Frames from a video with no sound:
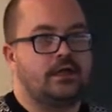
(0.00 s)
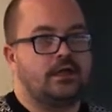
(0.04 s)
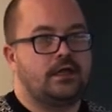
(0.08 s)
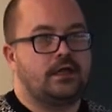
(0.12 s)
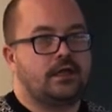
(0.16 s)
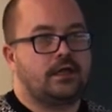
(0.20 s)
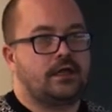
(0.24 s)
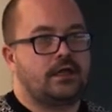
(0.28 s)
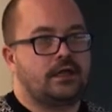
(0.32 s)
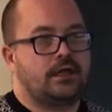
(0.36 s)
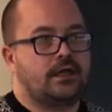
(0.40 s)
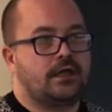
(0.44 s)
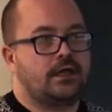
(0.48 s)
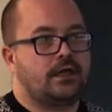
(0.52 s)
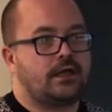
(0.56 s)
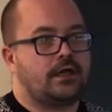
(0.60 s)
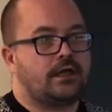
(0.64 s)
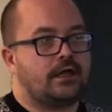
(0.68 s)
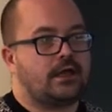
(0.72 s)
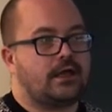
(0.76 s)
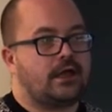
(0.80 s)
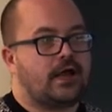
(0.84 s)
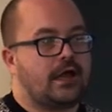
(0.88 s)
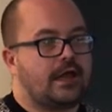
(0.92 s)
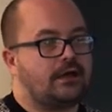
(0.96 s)

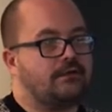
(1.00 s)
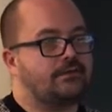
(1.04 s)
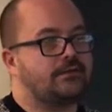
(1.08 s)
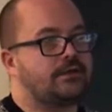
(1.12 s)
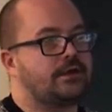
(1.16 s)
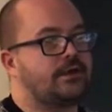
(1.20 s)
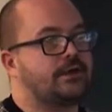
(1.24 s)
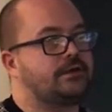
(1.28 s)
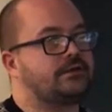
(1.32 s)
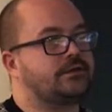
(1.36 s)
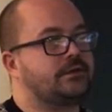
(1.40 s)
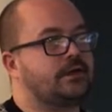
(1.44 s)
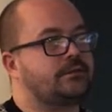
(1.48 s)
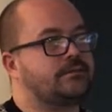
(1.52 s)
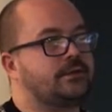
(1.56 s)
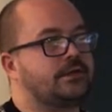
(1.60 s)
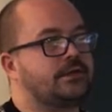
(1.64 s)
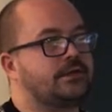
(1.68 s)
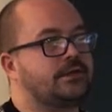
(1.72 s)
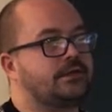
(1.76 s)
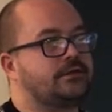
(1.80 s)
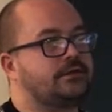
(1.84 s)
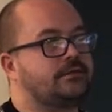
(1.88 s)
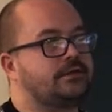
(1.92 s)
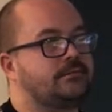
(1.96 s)
a healthcare
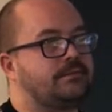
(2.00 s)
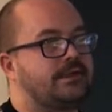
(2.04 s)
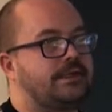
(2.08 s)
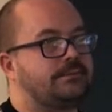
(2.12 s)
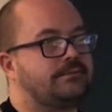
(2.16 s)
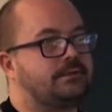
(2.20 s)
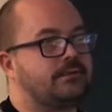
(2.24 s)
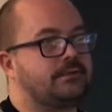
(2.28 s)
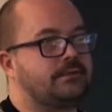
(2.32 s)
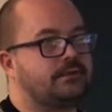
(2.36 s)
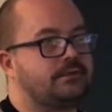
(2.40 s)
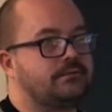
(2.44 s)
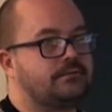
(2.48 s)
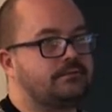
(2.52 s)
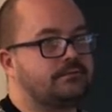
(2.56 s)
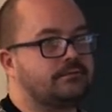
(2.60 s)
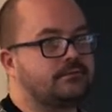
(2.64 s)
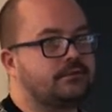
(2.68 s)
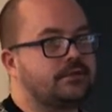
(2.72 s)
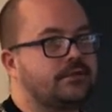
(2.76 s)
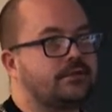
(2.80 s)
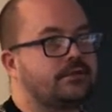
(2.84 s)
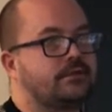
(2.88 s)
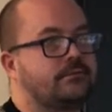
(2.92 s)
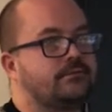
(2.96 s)
topic to people who
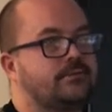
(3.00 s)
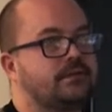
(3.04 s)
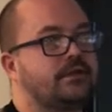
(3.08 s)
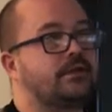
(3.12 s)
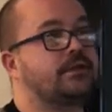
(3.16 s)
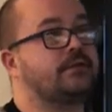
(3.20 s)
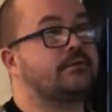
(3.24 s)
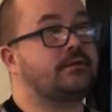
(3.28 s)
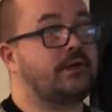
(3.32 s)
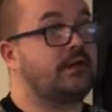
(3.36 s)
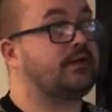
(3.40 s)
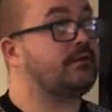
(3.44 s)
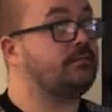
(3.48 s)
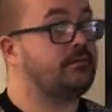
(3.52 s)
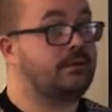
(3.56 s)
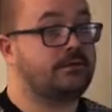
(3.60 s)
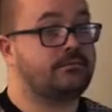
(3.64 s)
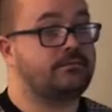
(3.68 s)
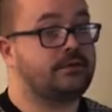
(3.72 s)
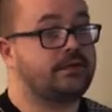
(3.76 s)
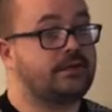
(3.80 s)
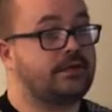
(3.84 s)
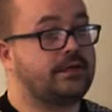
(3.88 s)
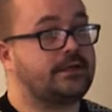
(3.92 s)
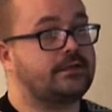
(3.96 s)
weren't
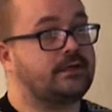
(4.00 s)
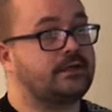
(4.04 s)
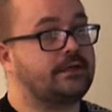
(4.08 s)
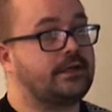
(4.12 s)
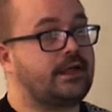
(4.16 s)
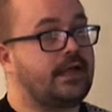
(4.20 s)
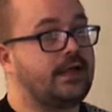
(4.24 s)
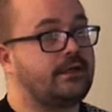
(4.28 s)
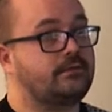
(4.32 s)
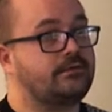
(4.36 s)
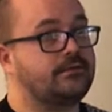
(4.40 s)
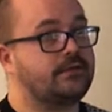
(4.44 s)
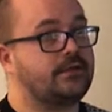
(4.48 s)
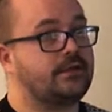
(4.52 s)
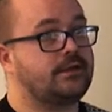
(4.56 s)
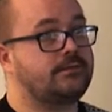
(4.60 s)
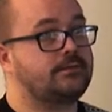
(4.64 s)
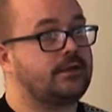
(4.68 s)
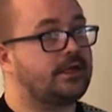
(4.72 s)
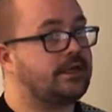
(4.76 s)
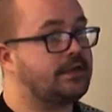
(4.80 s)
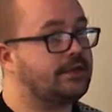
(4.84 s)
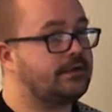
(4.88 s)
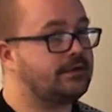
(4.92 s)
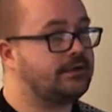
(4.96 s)
particularly healthcare
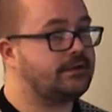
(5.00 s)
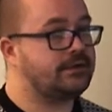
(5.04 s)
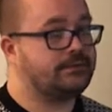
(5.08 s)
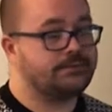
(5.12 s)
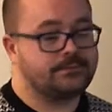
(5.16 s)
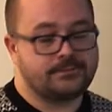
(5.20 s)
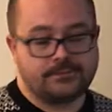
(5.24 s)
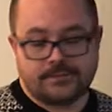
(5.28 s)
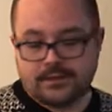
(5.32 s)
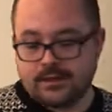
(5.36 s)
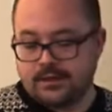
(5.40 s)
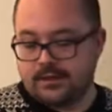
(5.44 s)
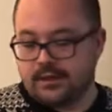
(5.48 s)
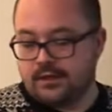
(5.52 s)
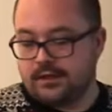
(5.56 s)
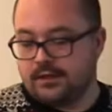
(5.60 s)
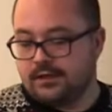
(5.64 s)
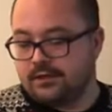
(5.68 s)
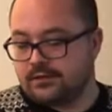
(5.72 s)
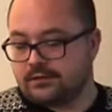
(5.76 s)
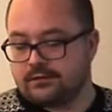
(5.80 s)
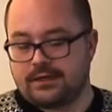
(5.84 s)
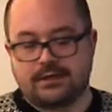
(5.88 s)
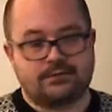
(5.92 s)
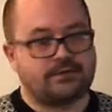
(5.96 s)
minded.
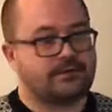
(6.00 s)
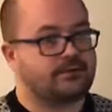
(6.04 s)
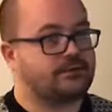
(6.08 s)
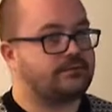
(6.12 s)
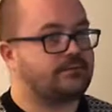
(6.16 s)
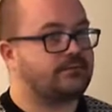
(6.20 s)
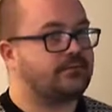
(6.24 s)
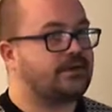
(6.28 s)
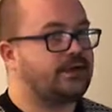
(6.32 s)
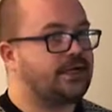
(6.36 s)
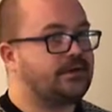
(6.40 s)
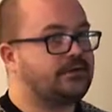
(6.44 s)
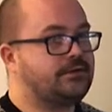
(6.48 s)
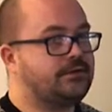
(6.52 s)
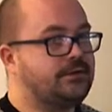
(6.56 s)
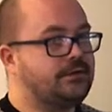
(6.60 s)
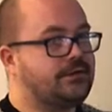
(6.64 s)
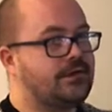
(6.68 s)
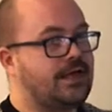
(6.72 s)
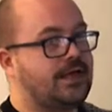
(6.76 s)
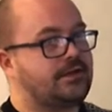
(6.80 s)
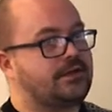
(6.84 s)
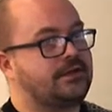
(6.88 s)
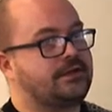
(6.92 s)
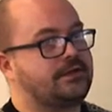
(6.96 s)
So I was far too
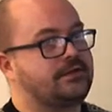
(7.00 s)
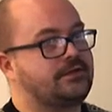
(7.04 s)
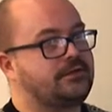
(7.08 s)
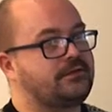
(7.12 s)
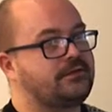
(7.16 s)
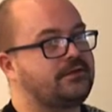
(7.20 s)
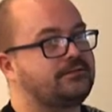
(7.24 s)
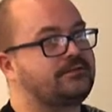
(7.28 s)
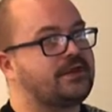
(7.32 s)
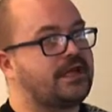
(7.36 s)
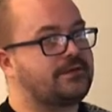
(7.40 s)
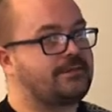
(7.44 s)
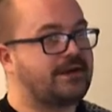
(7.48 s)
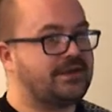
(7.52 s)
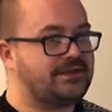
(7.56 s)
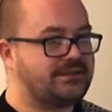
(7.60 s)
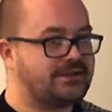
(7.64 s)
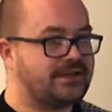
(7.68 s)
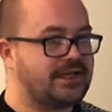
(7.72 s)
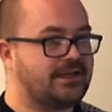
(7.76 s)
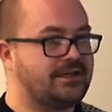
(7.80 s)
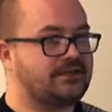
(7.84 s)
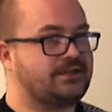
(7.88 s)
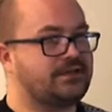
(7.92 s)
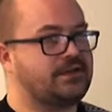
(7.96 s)
technical. So I've now managed to
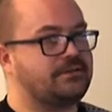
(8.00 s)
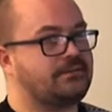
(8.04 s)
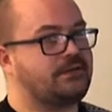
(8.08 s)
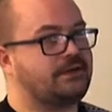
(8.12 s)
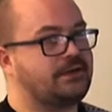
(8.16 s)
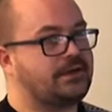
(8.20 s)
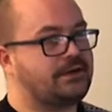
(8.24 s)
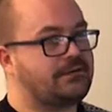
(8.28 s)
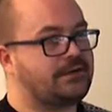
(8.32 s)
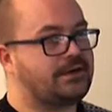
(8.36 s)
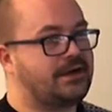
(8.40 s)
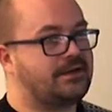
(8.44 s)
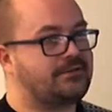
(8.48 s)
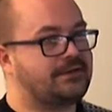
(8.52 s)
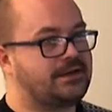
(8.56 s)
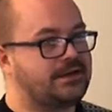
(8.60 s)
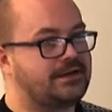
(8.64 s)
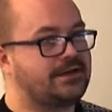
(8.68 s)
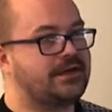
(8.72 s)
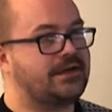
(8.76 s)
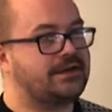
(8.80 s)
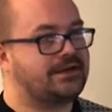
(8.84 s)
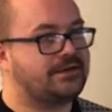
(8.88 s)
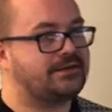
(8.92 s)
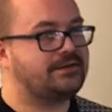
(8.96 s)
get it to the point where I think
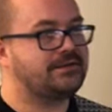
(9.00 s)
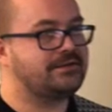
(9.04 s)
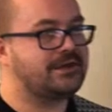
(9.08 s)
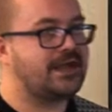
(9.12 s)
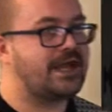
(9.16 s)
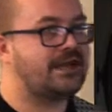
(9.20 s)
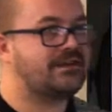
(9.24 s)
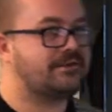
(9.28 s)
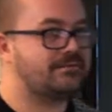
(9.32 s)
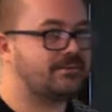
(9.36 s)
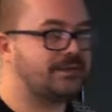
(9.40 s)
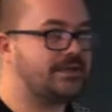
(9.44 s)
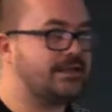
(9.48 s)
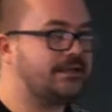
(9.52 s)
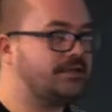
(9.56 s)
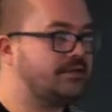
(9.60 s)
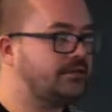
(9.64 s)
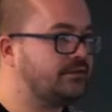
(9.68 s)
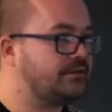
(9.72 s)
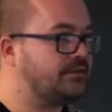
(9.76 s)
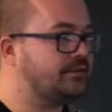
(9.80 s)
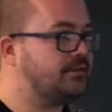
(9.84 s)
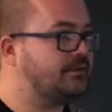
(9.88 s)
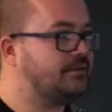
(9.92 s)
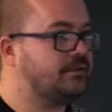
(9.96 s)
I can explain it
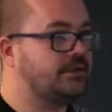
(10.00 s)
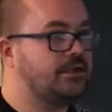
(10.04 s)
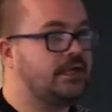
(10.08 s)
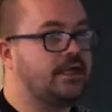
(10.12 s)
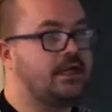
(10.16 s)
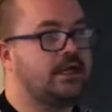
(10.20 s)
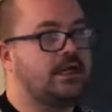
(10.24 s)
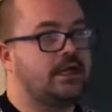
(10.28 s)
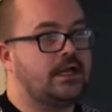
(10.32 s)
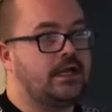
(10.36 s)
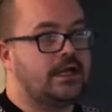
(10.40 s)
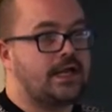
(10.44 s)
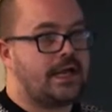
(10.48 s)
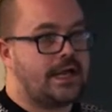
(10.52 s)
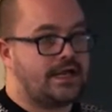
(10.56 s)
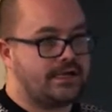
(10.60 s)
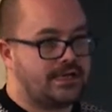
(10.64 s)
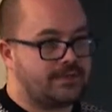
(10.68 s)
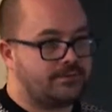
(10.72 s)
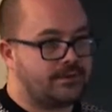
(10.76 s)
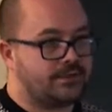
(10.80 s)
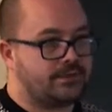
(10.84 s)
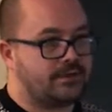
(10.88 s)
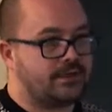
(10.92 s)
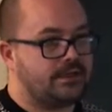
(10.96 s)
to
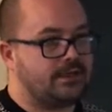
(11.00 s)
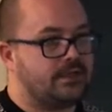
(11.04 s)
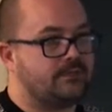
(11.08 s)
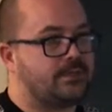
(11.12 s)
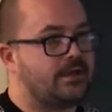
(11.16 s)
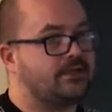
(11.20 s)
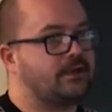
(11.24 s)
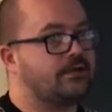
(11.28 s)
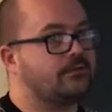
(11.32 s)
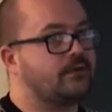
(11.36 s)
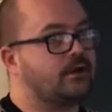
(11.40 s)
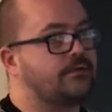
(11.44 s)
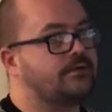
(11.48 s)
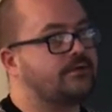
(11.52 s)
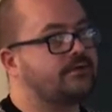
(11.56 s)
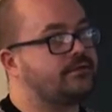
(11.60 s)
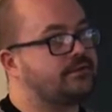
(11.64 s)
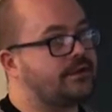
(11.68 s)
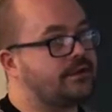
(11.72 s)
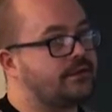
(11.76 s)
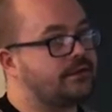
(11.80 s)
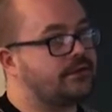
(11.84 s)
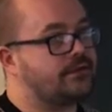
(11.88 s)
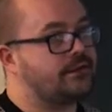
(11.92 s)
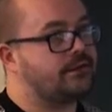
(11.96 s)
anybody, no matter what the
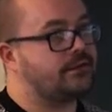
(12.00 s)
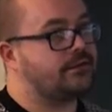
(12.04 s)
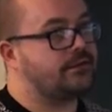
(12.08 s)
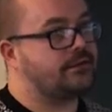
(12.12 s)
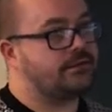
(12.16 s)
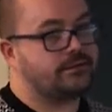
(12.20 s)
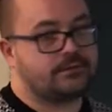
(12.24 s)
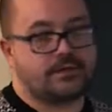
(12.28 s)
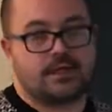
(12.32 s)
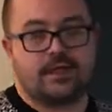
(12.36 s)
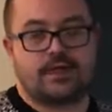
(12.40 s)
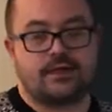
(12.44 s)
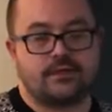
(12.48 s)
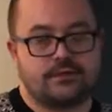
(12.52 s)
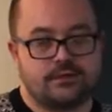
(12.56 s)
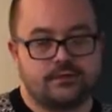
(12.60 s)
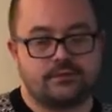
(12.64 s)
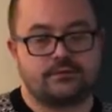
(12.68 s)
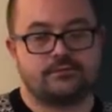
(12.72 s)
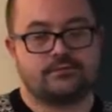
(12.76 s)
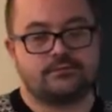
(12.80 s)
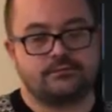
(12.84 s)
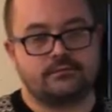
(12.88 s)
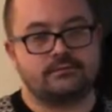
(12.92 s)
field is, and